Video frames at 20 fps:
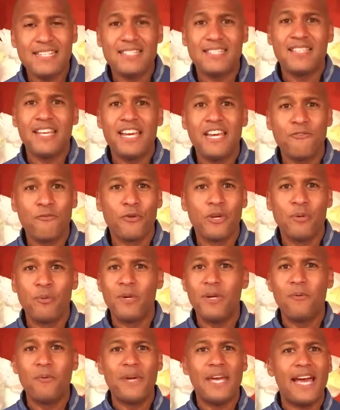slavery.
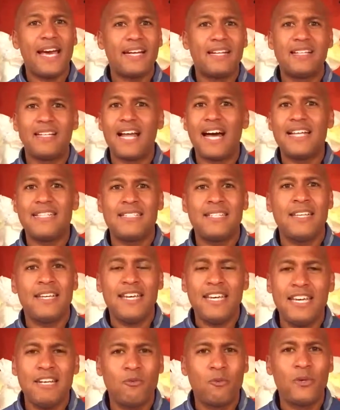We had a lot to
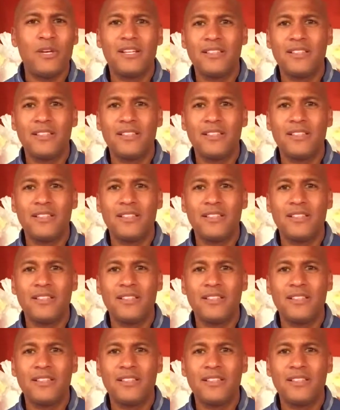eat.